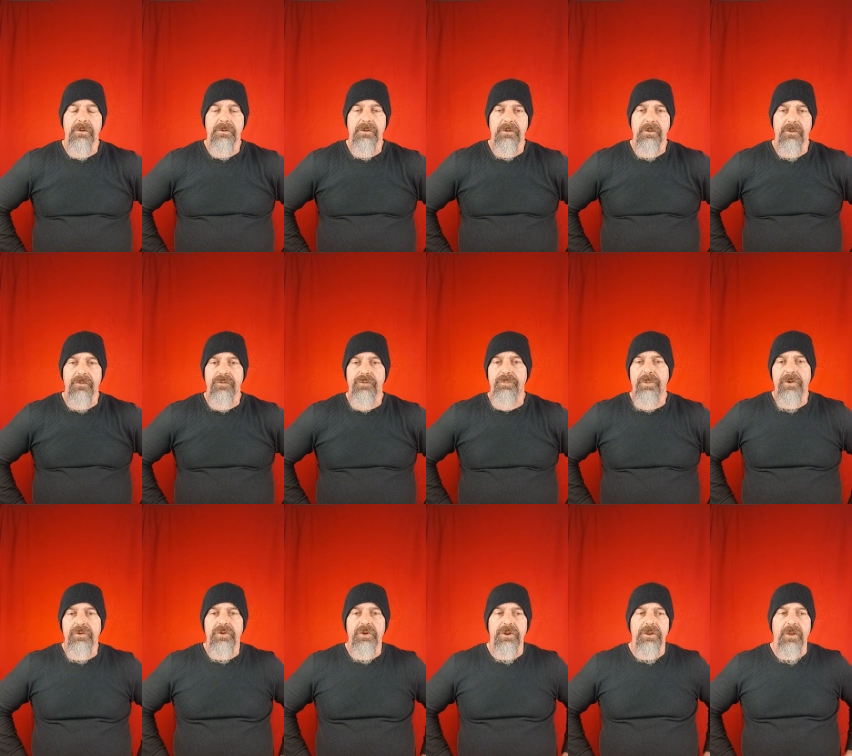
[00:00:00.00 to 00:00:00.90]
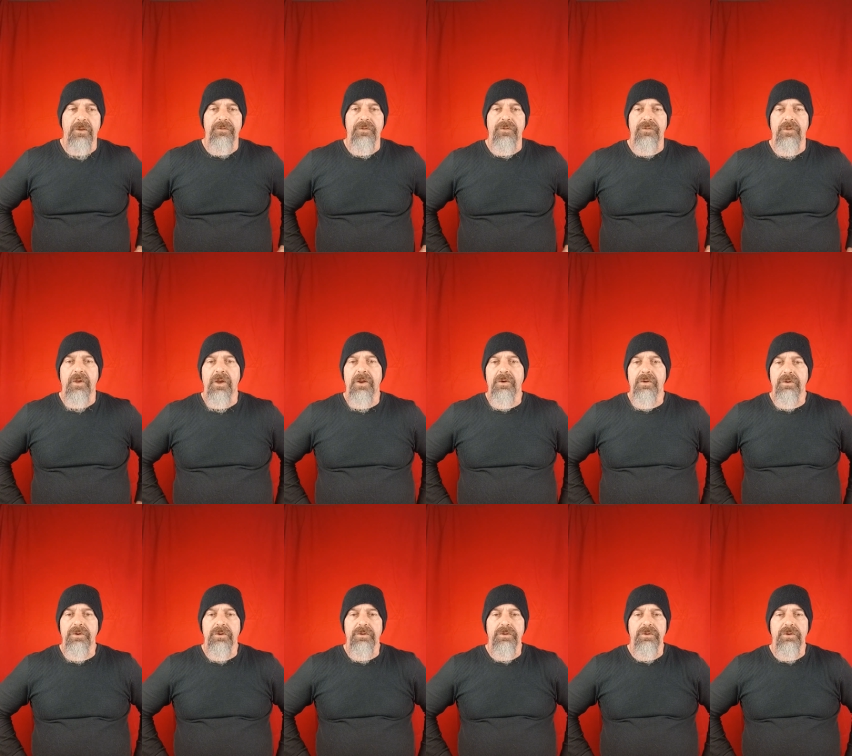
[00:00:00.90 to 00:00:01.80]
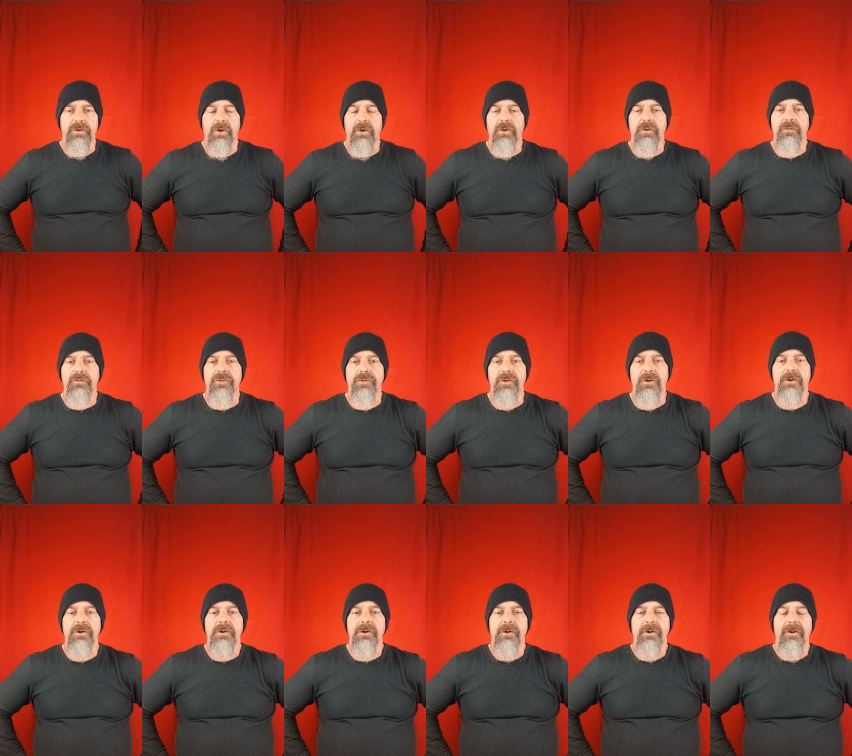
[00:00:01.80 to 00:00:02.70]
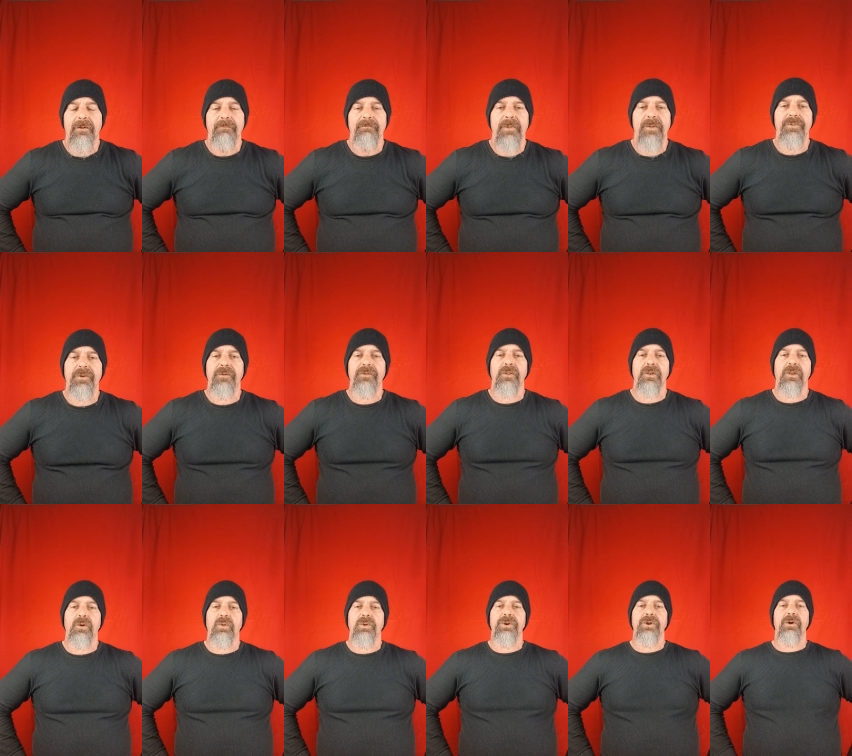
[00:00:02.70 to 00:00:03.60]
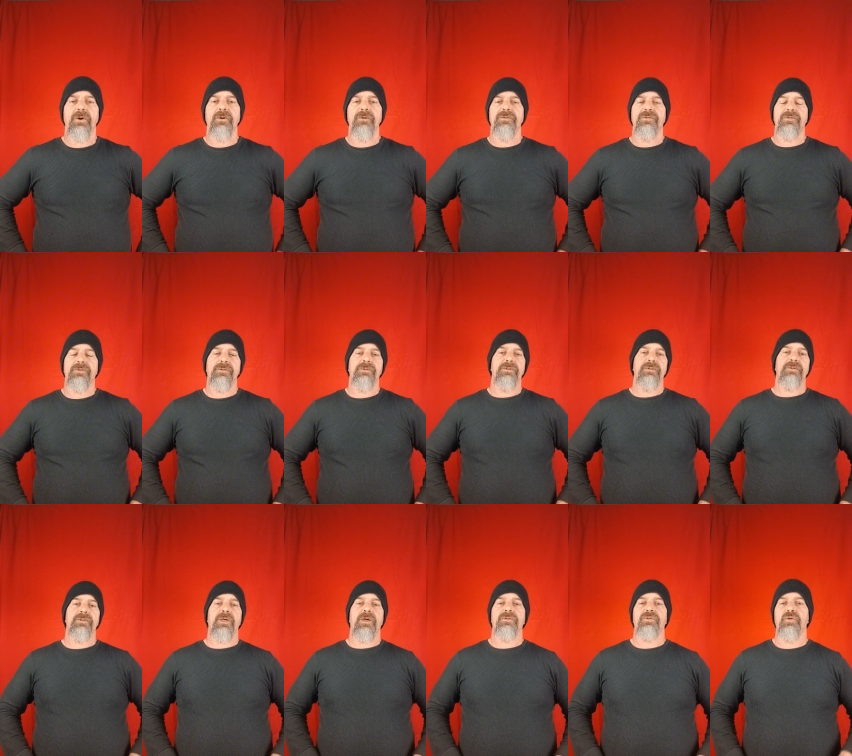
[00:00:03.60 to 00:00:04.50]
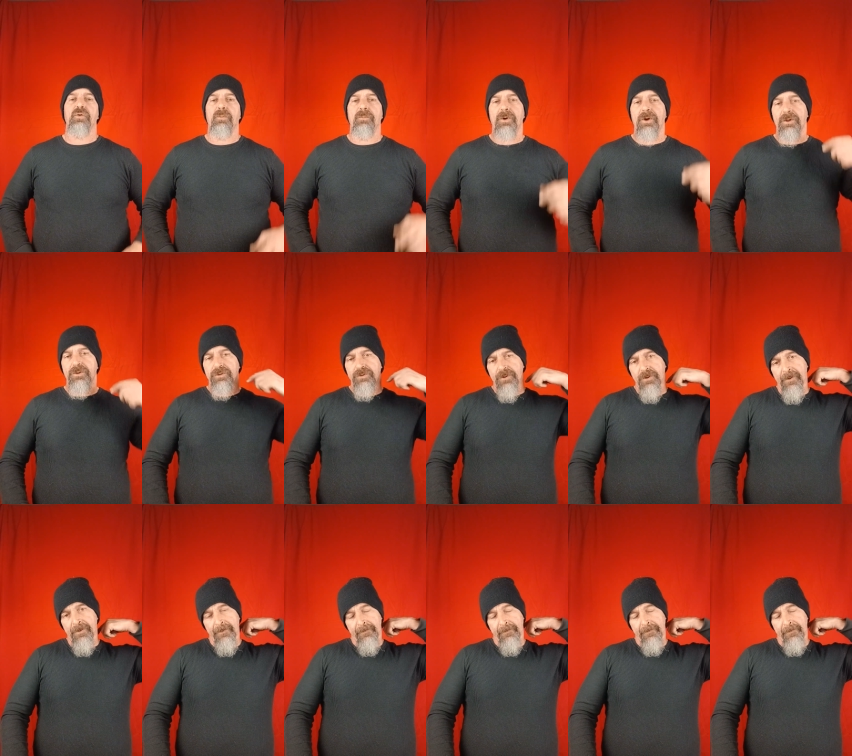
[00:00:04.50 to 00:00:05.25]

especially on these higher yards. Maybe on the lower yards, not so much.